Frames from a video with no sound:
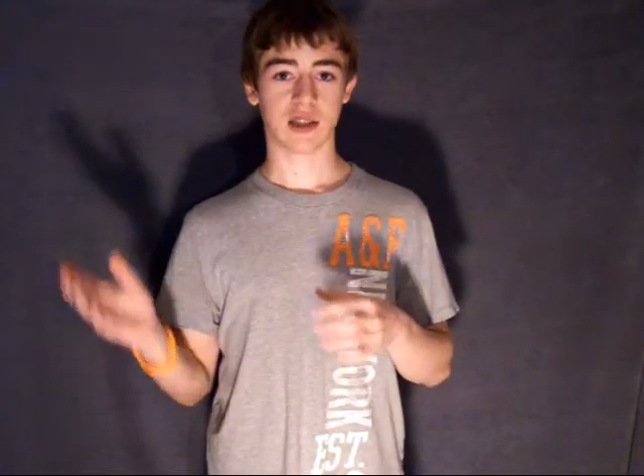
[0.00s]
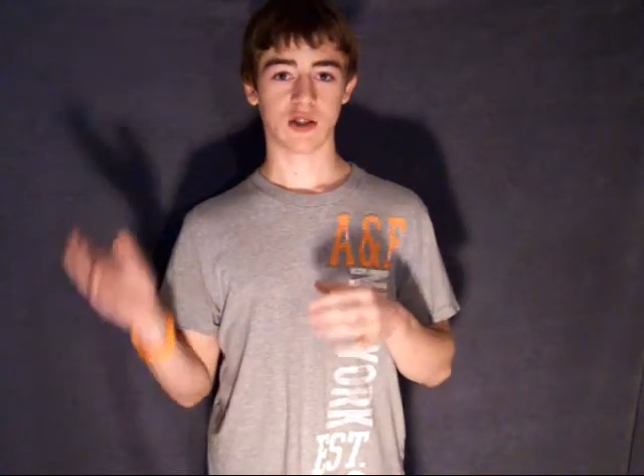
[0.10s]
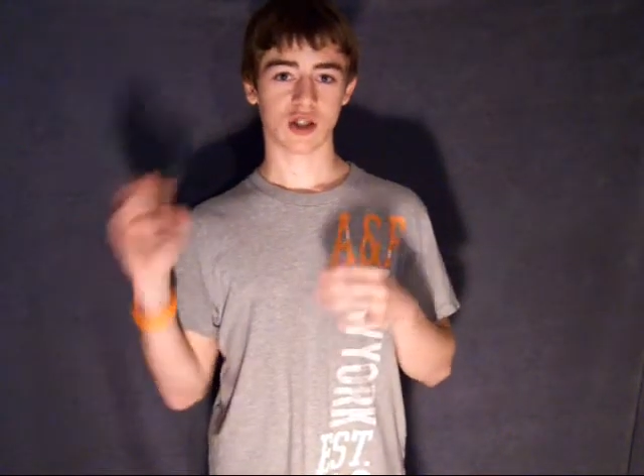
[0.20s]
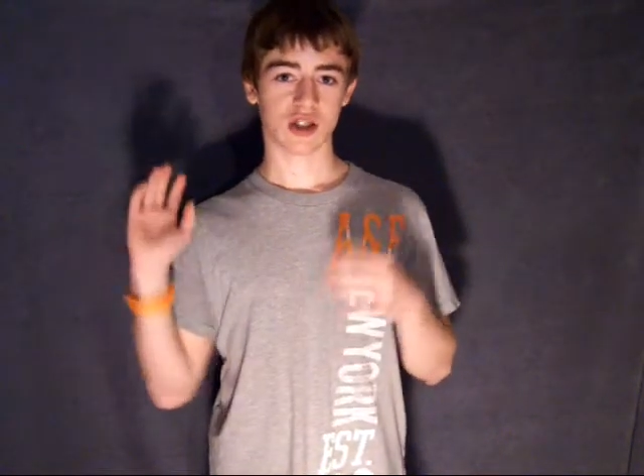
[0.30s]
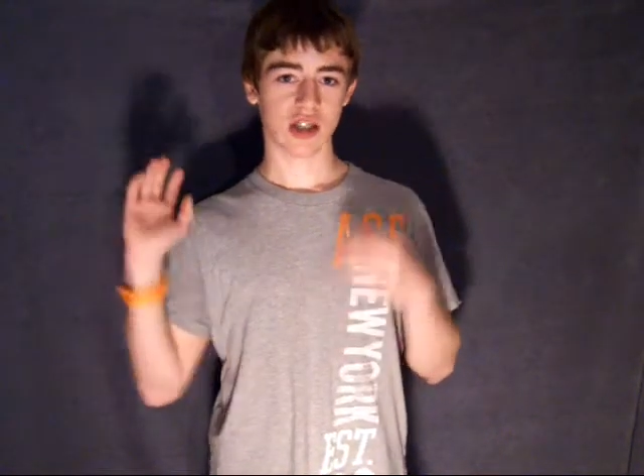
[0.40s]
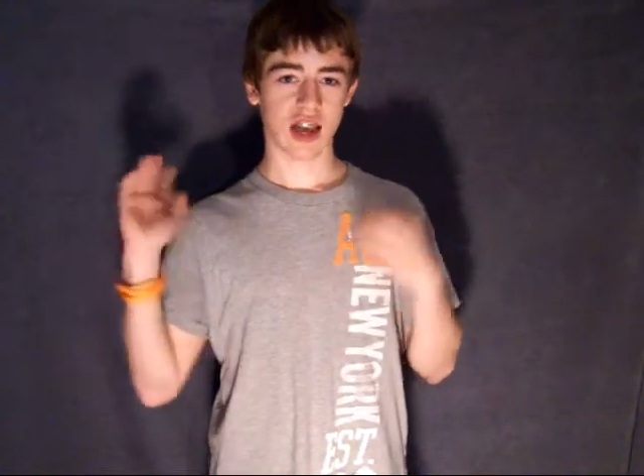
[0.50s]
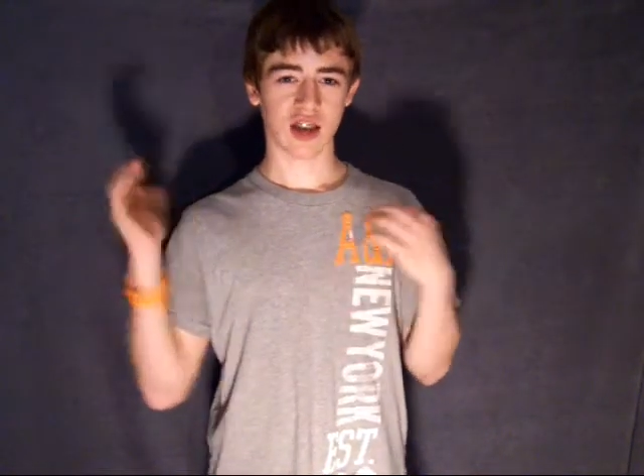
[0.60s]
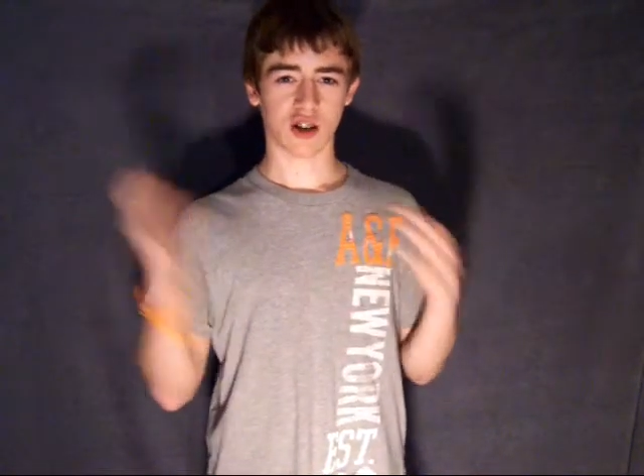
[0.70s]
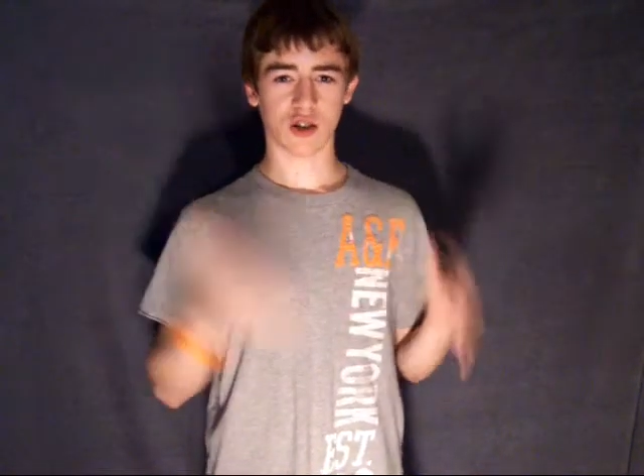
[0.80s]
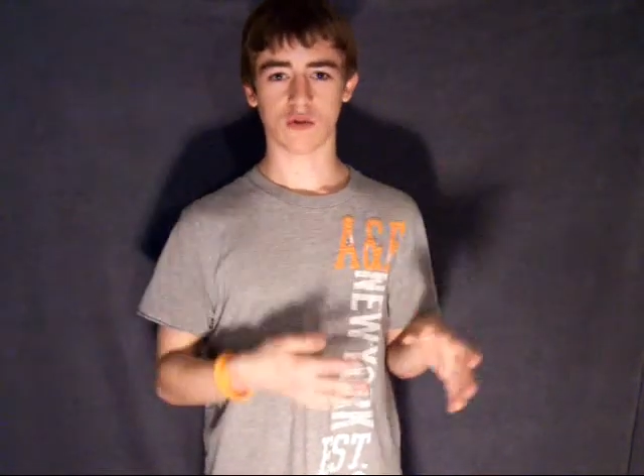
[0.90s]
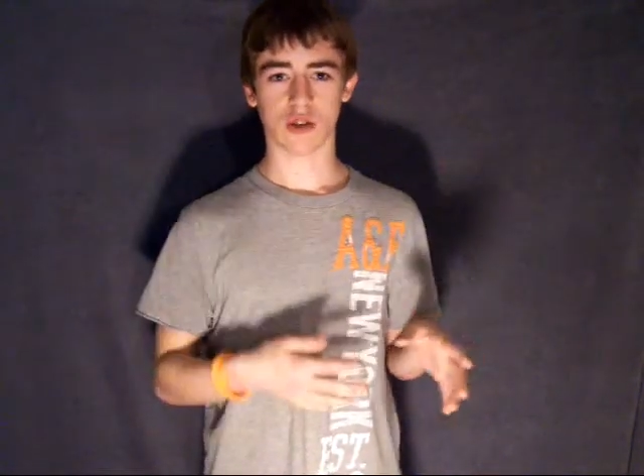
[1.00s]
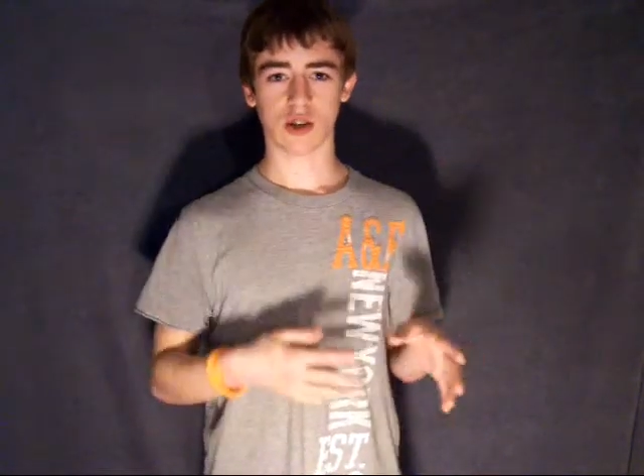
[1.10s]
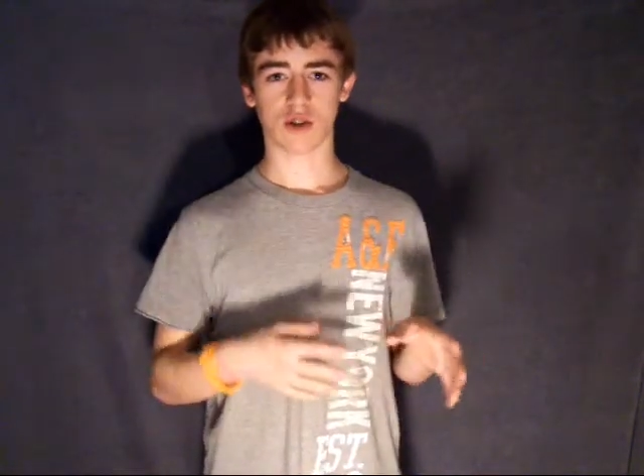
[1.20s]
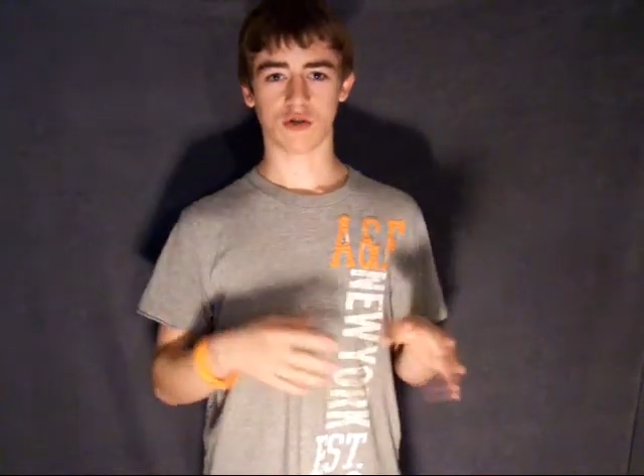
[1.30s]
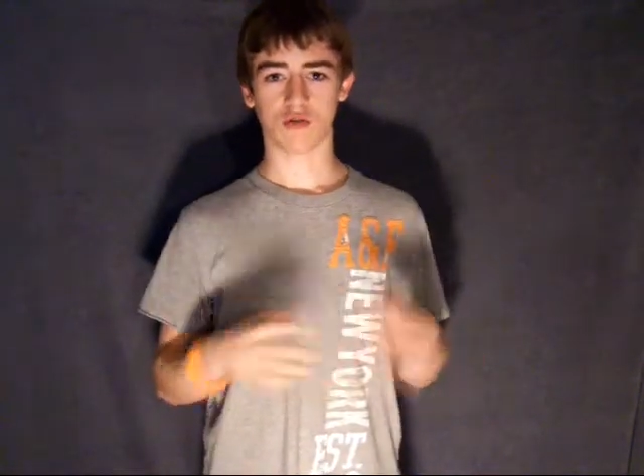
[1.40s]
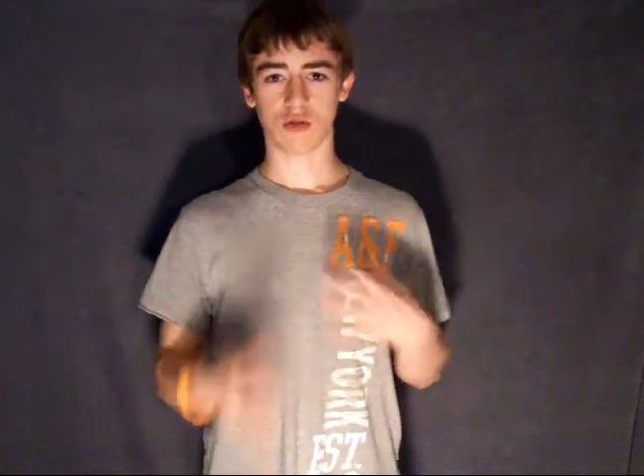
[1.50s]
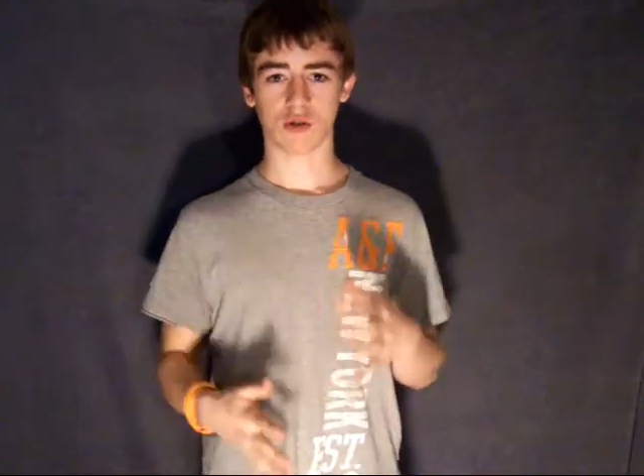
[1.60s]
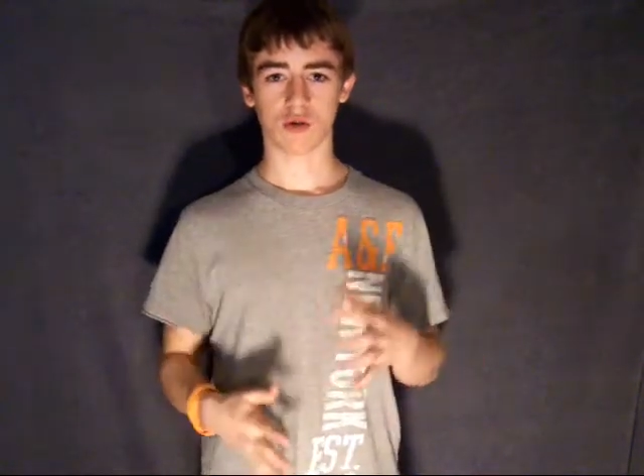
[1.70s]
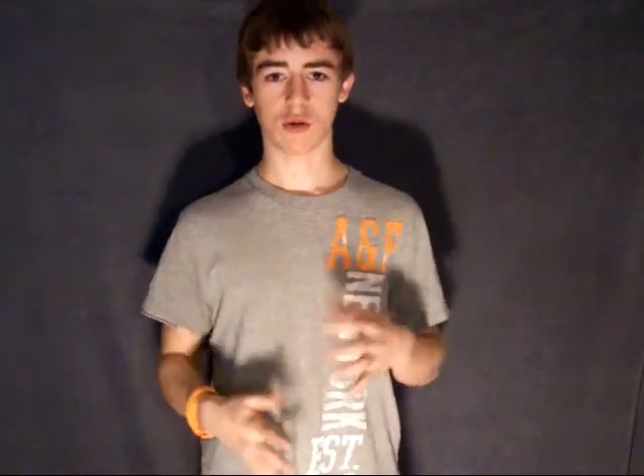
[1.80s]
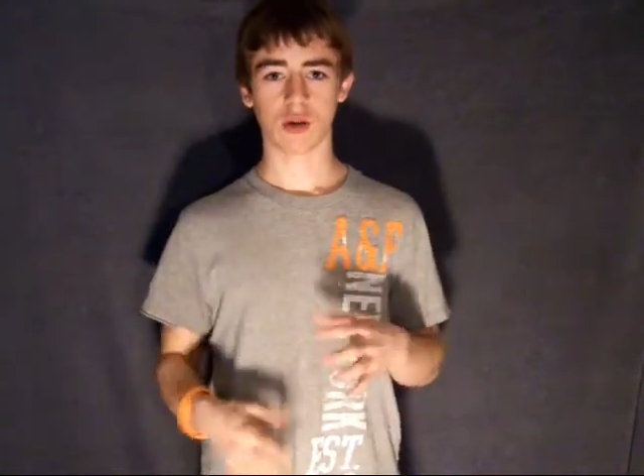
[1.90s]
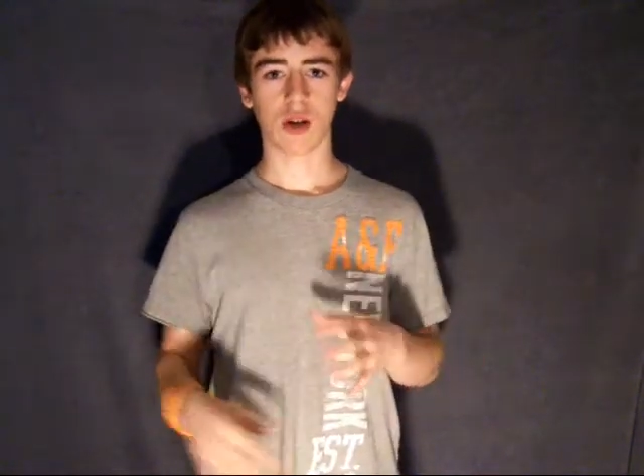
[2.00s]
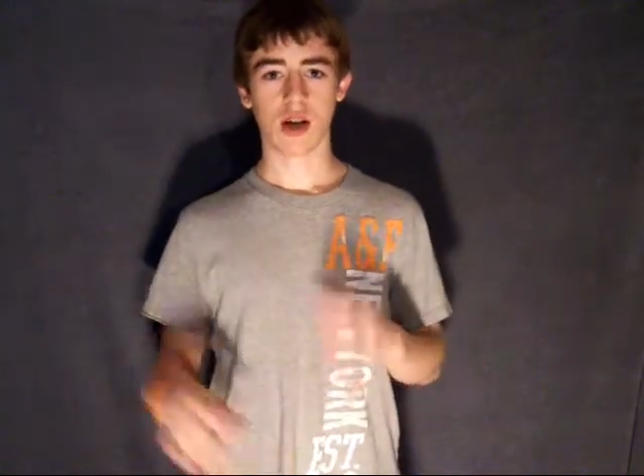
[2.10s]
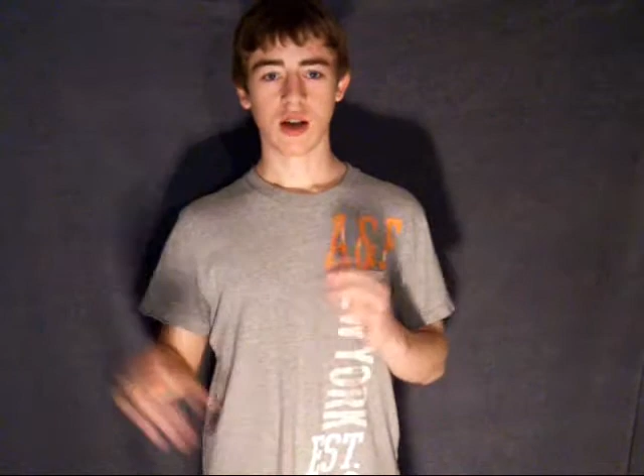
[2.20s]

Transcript: can just head on over there, it's really cool.